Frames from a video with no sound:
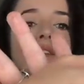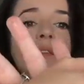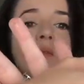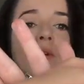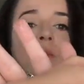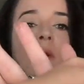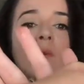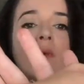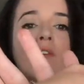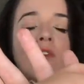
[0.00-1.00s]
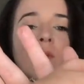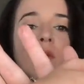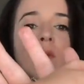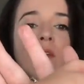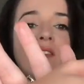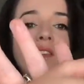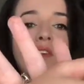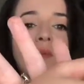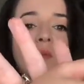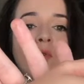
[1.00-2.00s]
shimmery one, whereas the bottom has a
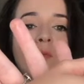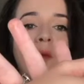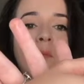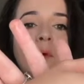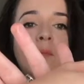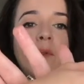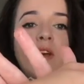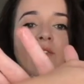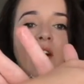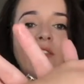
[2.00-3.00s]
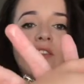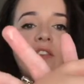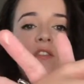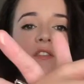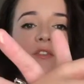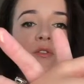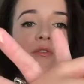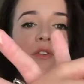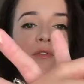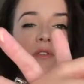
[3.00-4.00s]
little bit more pigment, but I find that this is good
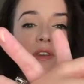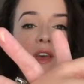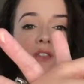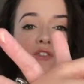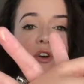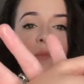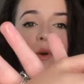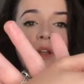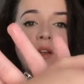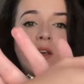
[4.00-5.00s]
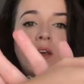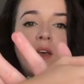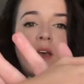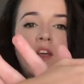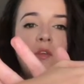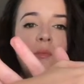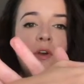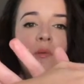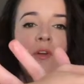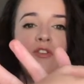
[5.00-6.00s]
for every day, the top one, and the
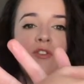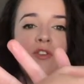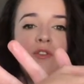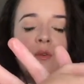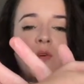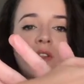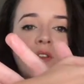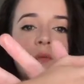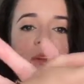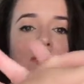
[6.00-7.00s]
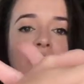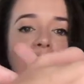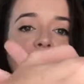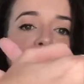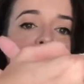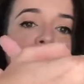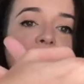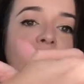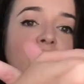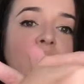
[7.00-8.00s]
bottom one's good if you want a little bit of
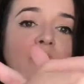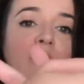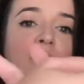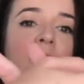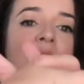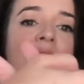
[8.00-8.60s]
va-va-voom.